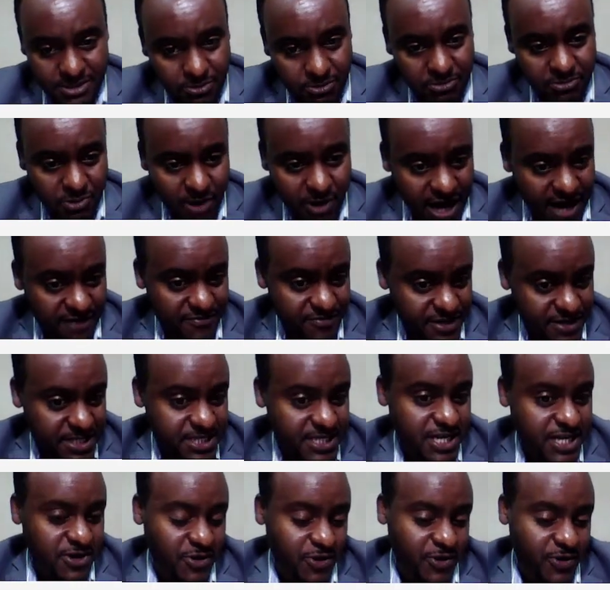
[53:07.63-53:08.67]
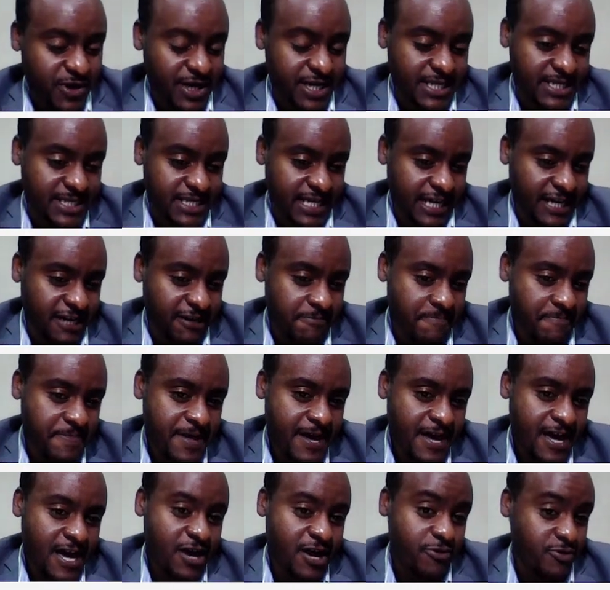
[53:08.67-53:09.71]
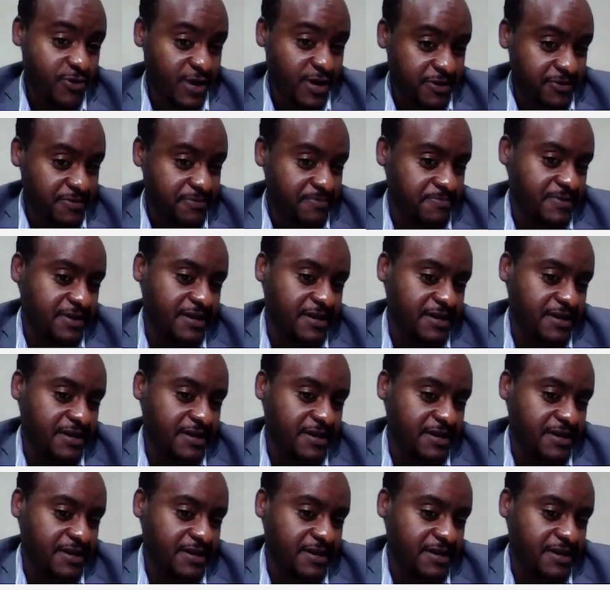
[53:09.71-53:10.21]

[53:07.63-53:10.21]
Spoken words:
We have this thing already there, so that